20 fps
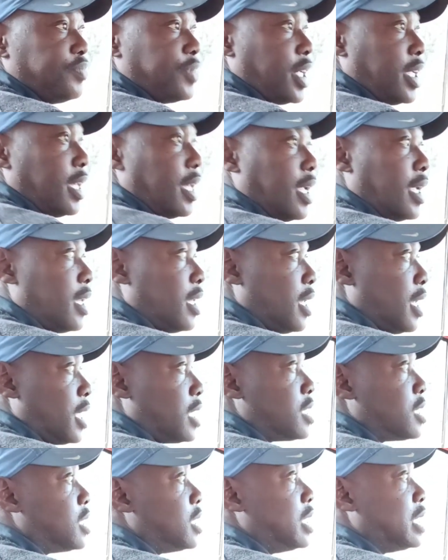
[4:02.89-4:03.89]
and yeah and
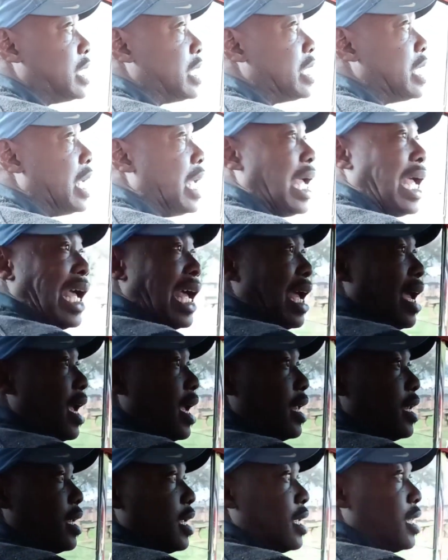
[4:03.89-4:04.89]
that's it
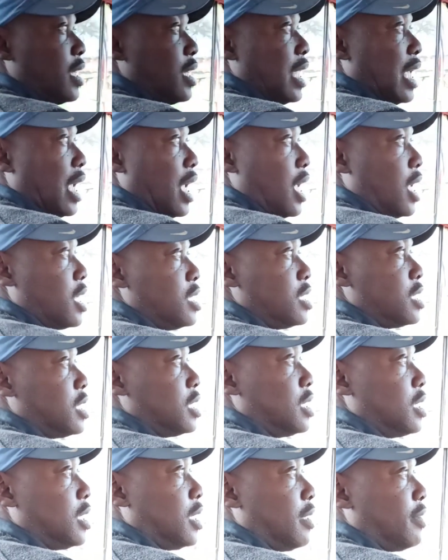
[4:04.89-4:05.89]
and then the
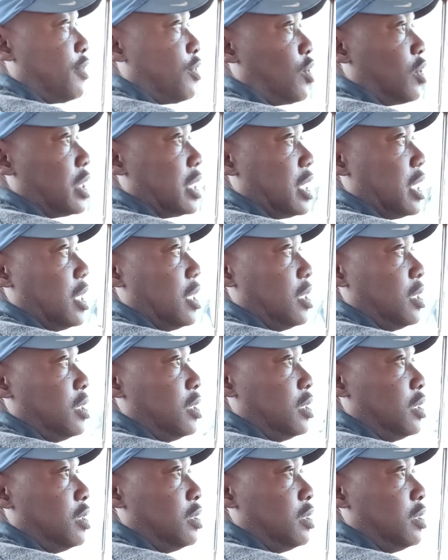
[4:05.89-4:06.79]
engine i've got a